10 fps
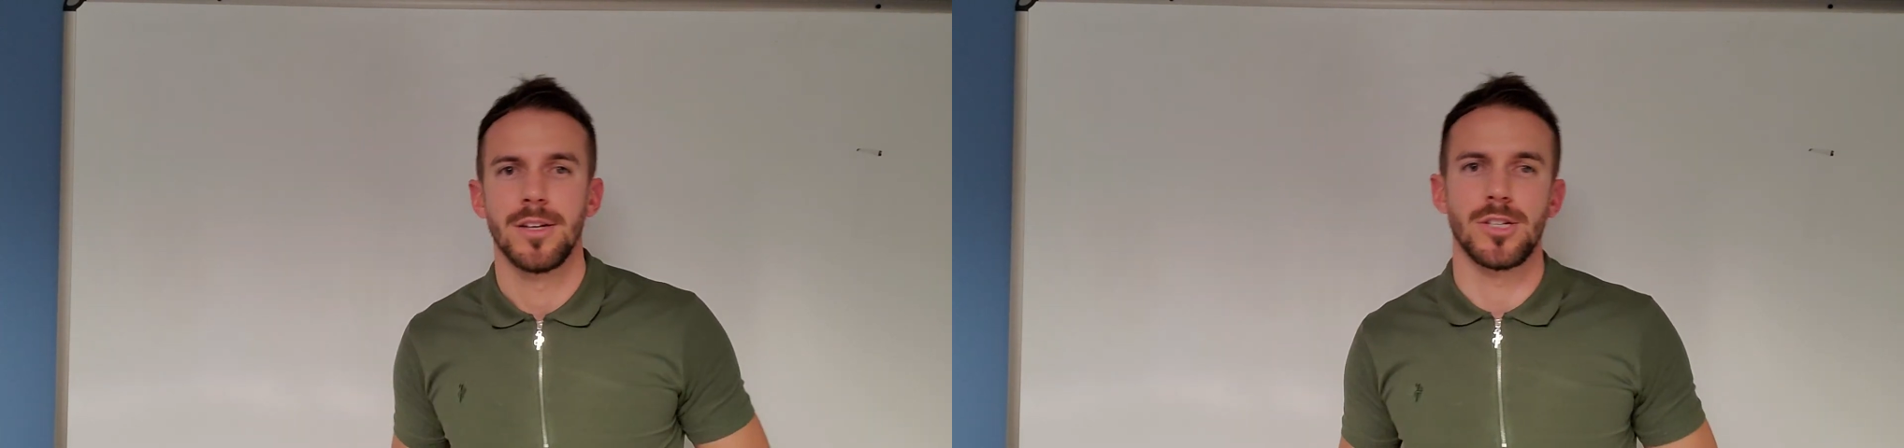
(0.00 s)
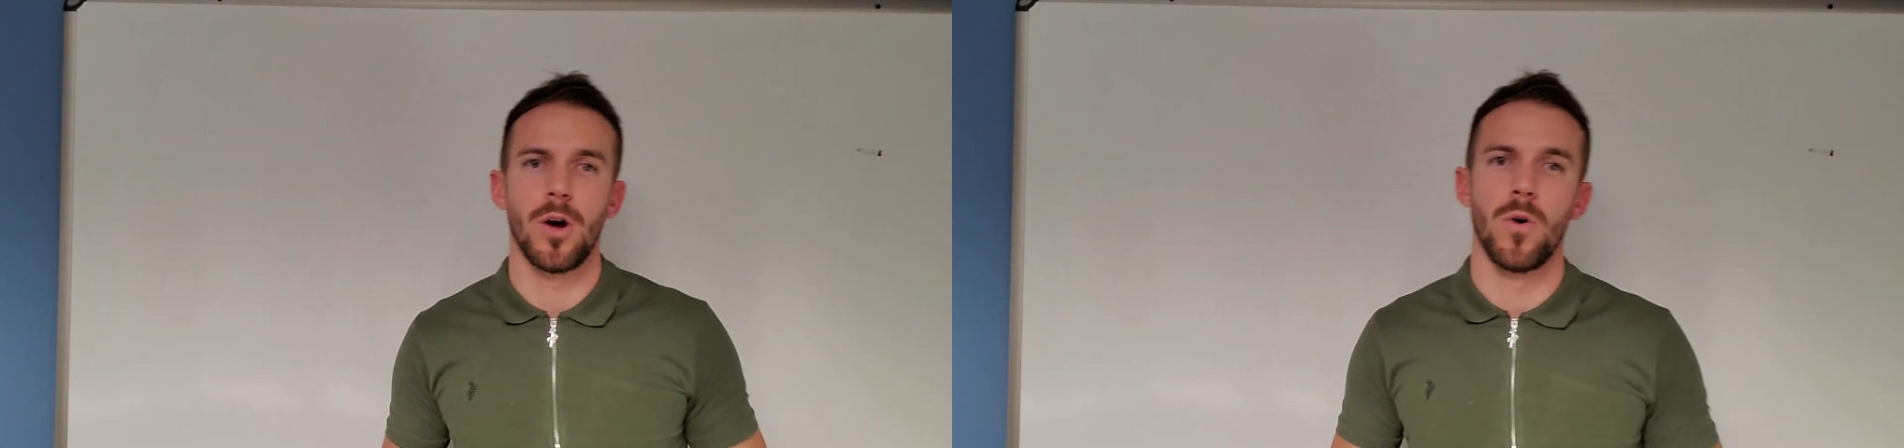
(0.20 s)

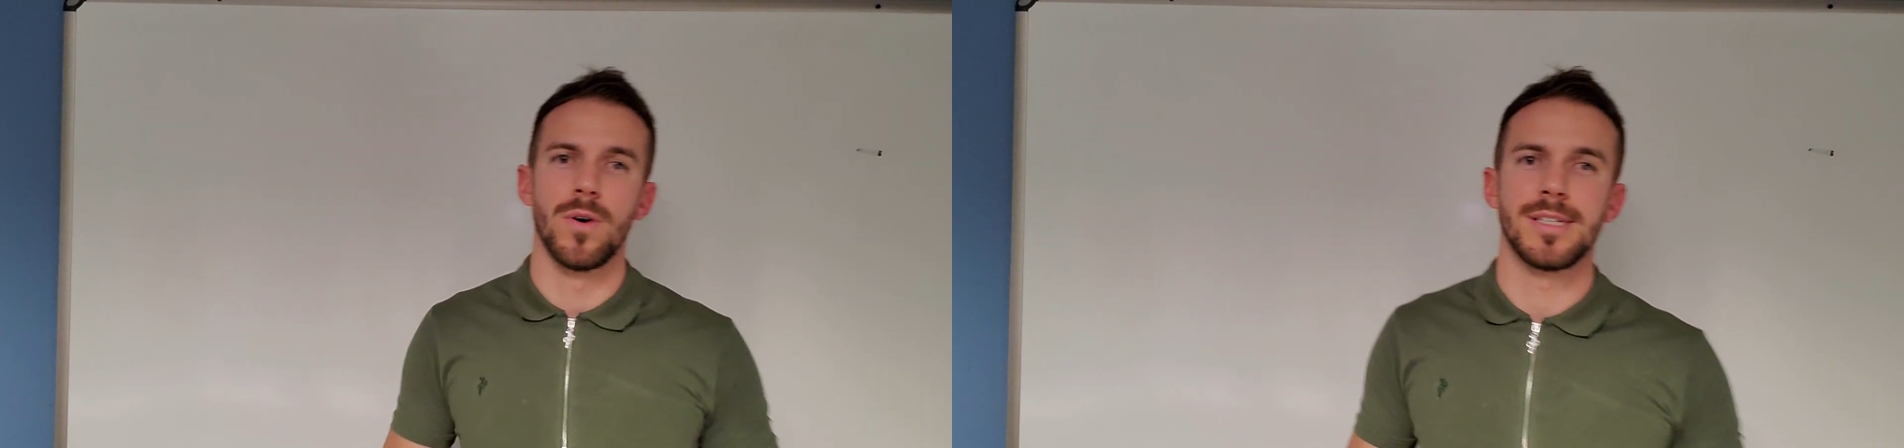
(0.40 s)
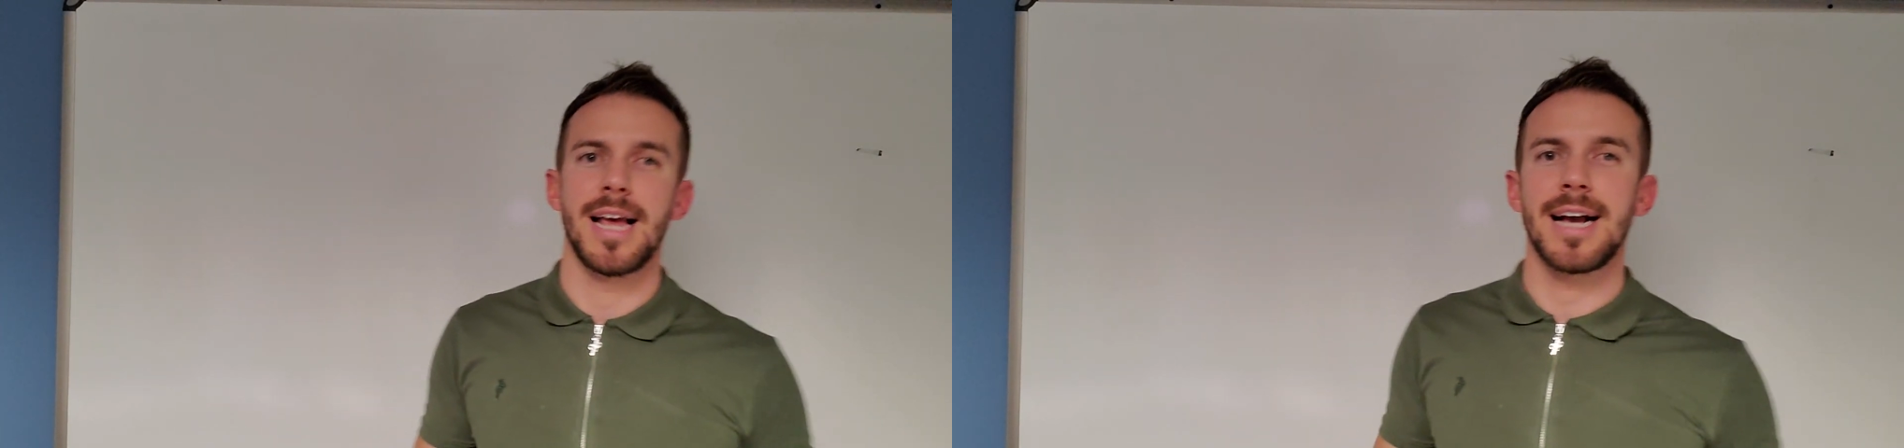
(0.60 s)

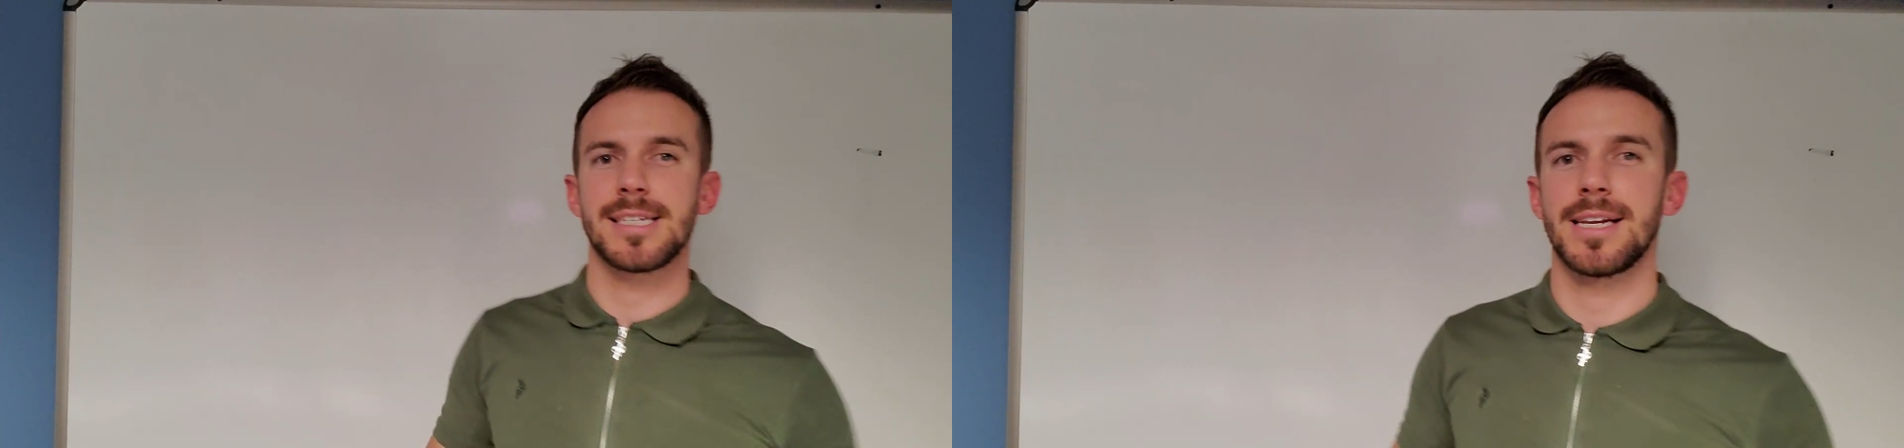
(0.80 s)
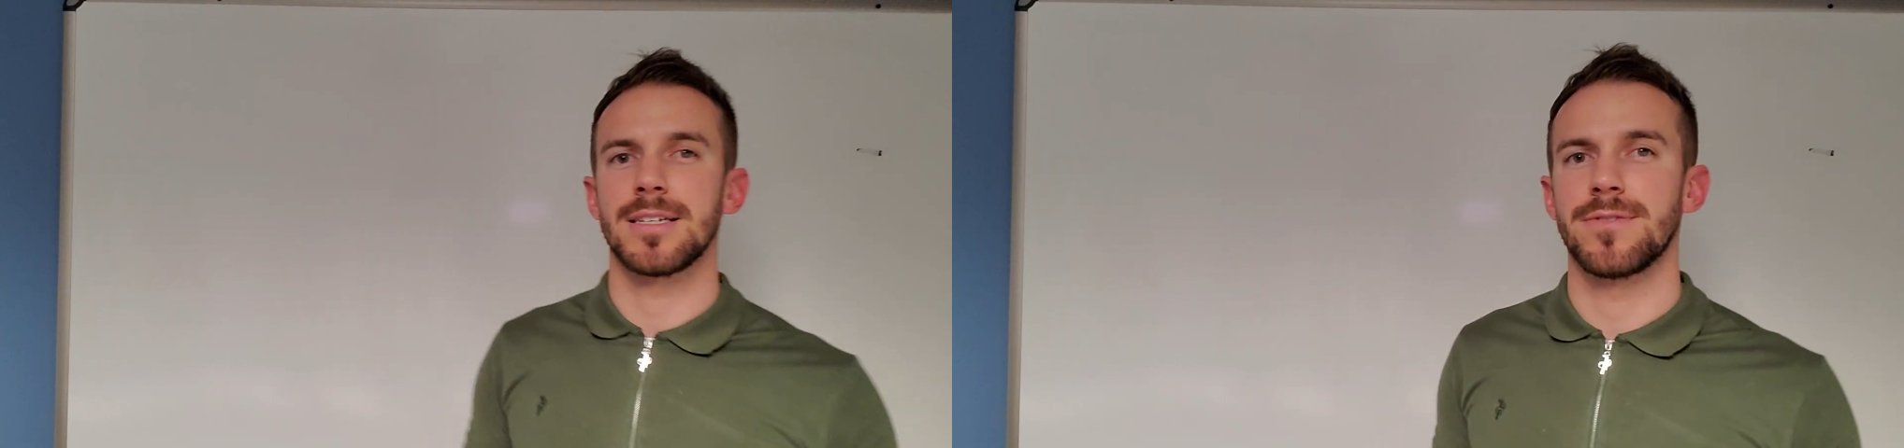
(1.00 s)
So
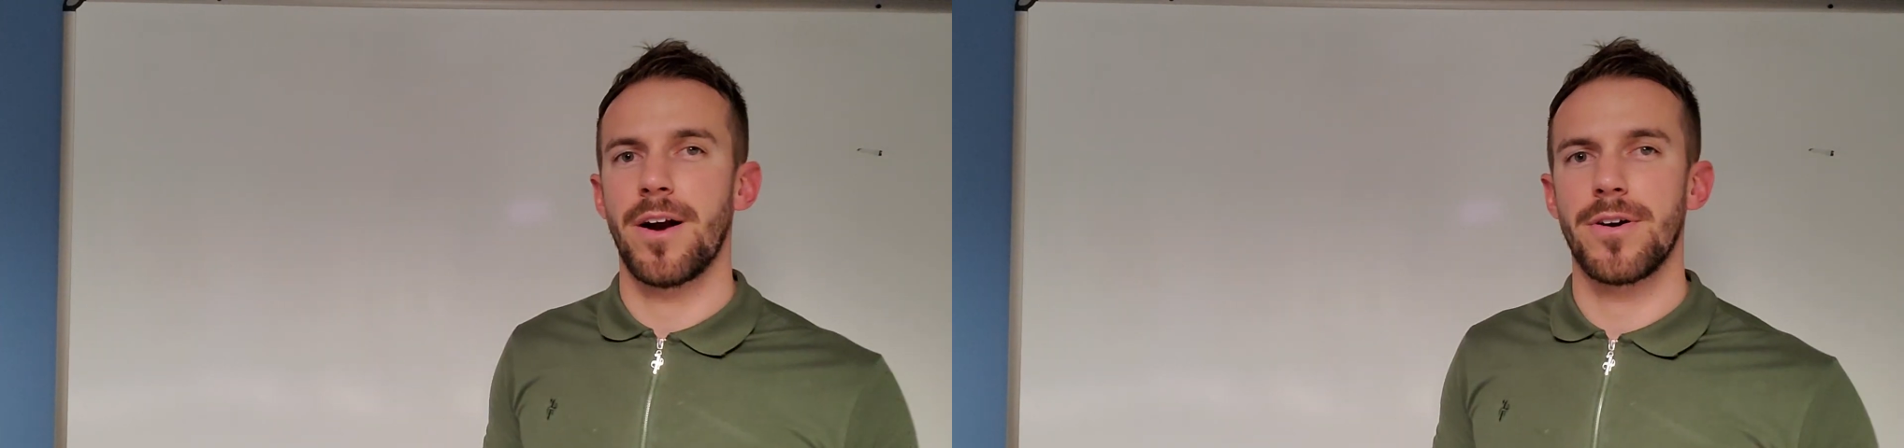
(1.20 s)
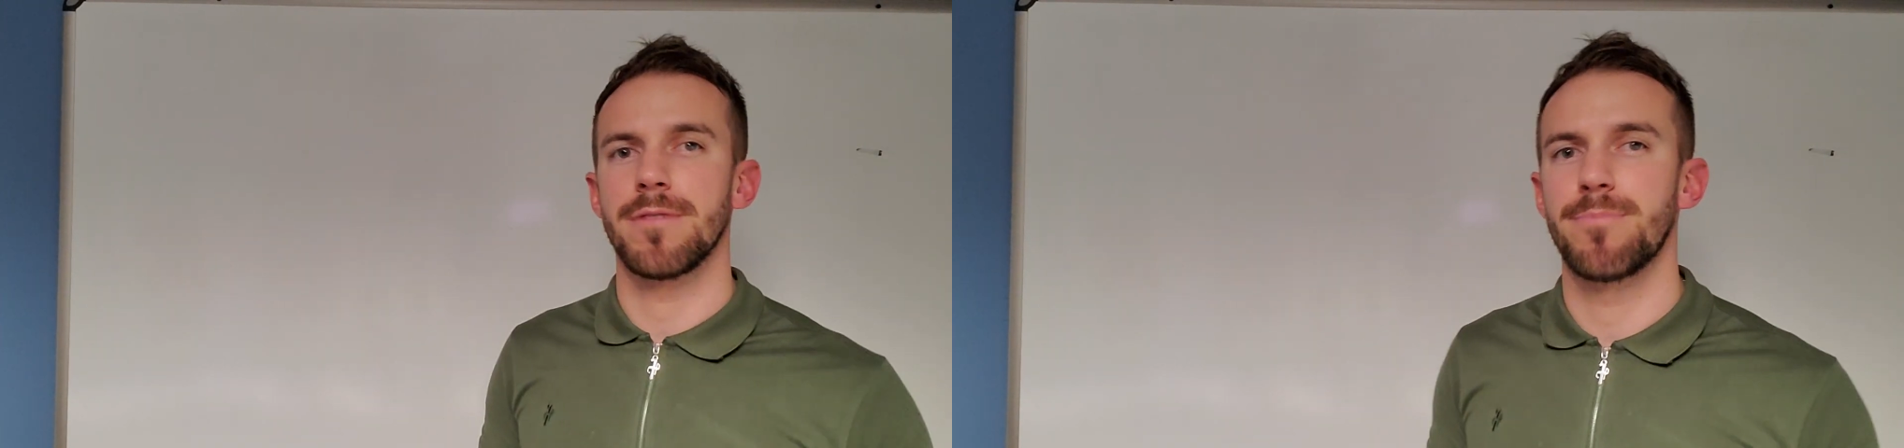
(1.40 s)
texting is
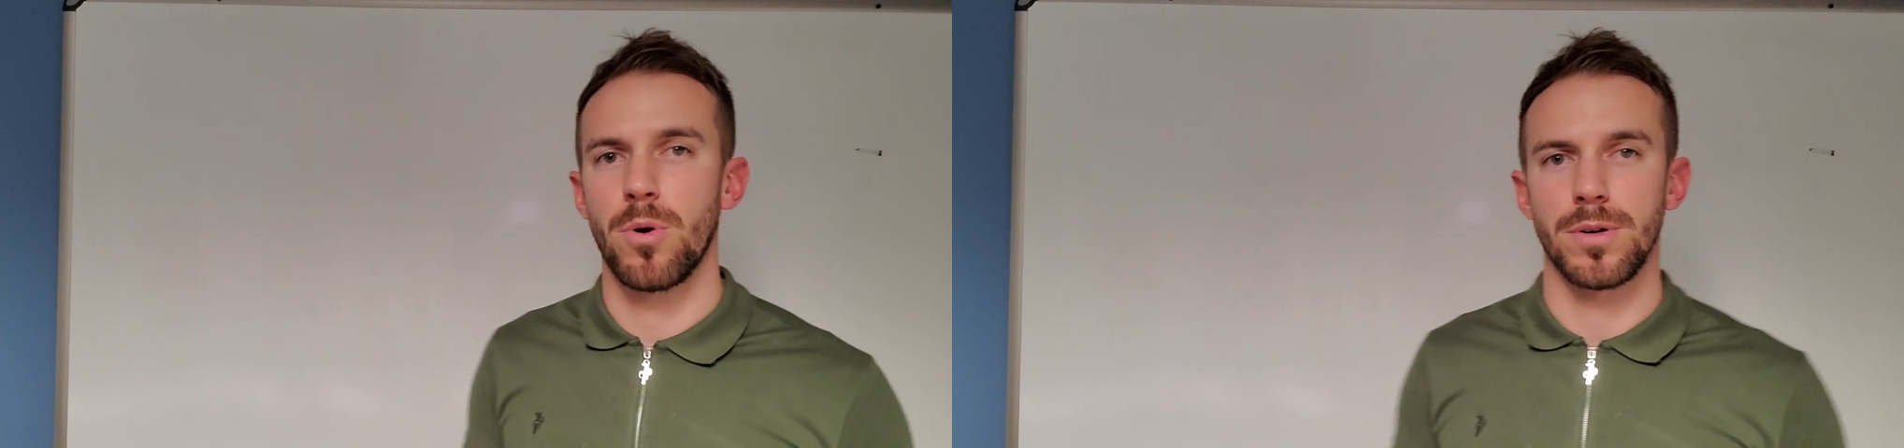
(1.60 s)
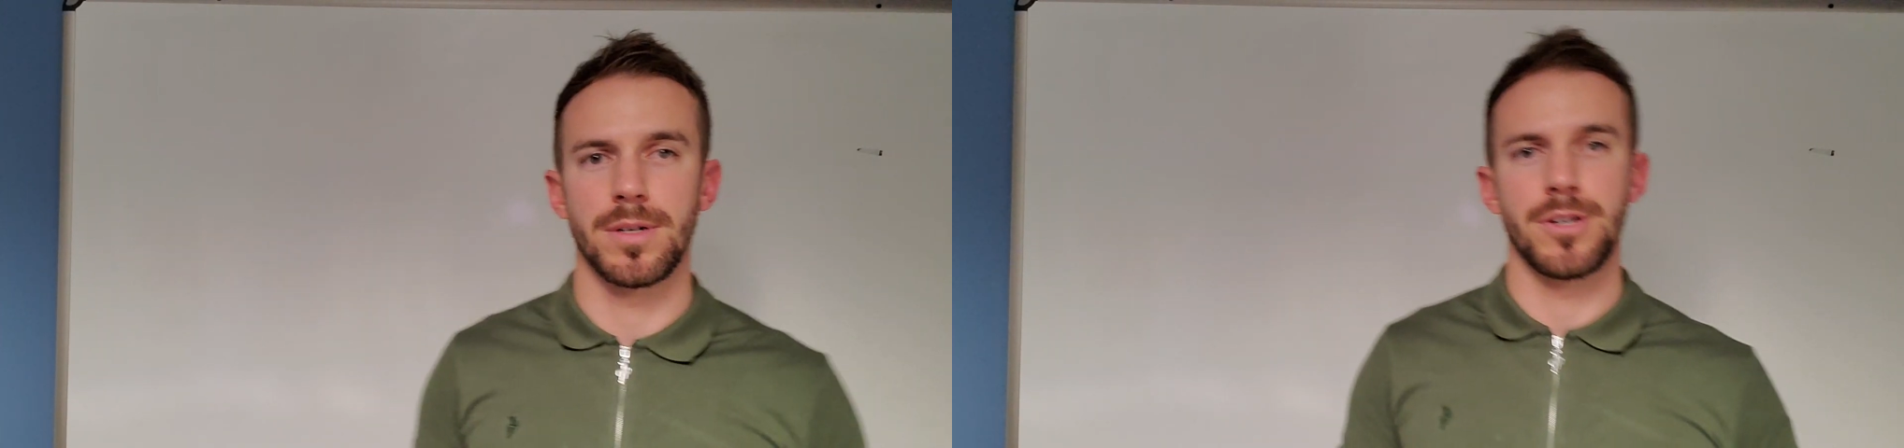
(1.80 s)
very
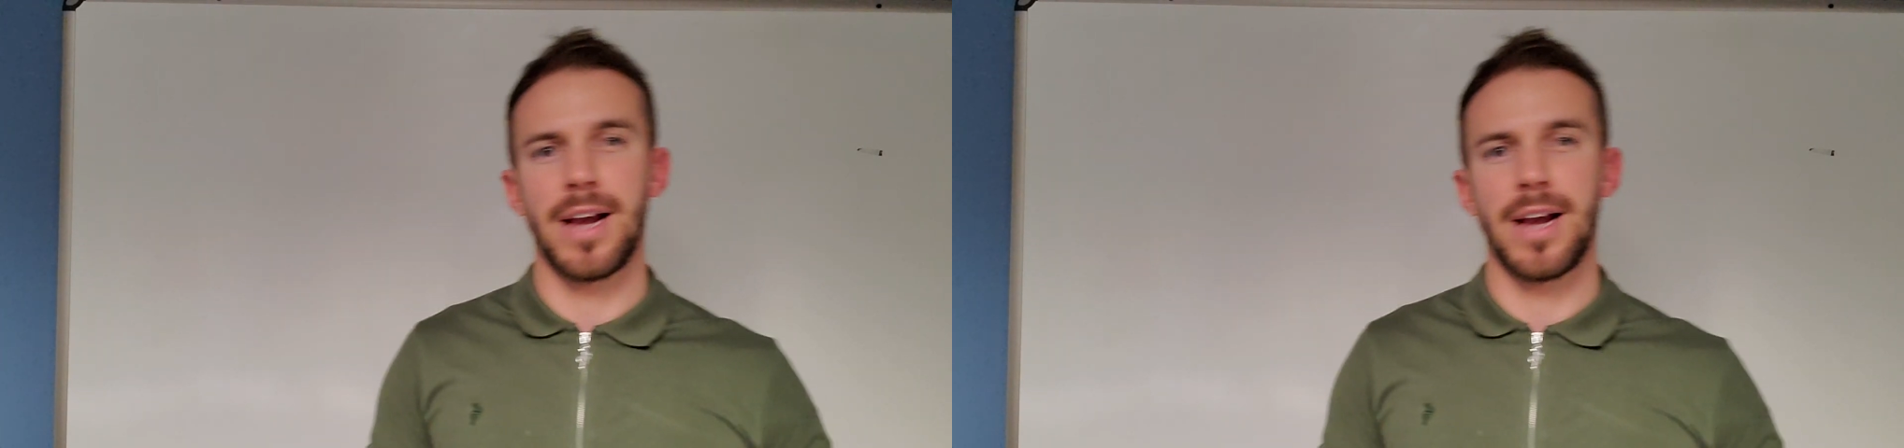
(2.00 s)
important.